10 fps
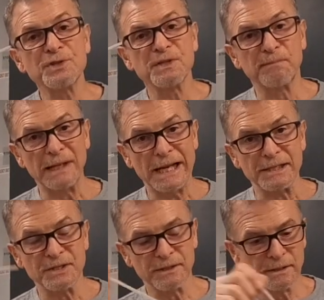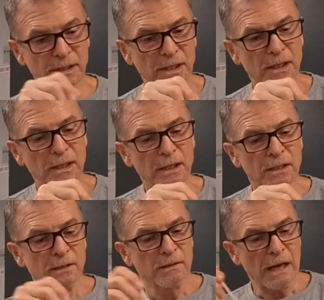splint.
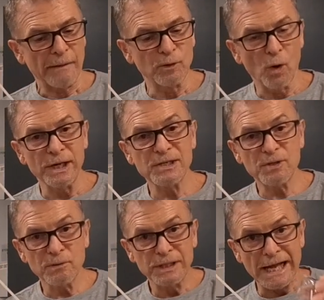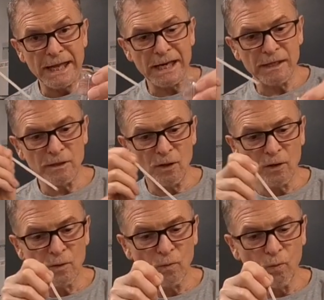I'm going to get it
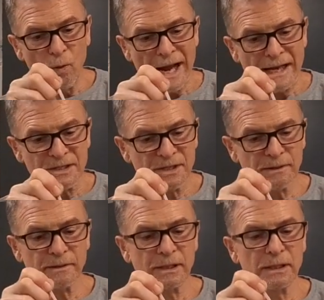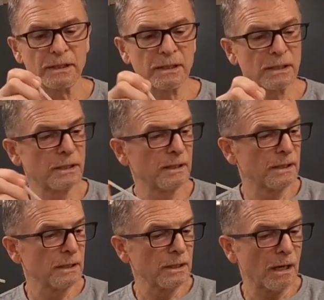wet.
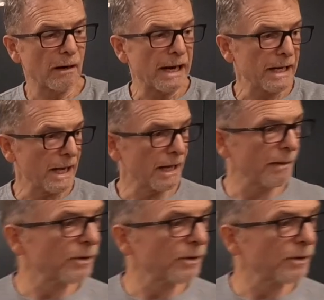All right, and I'm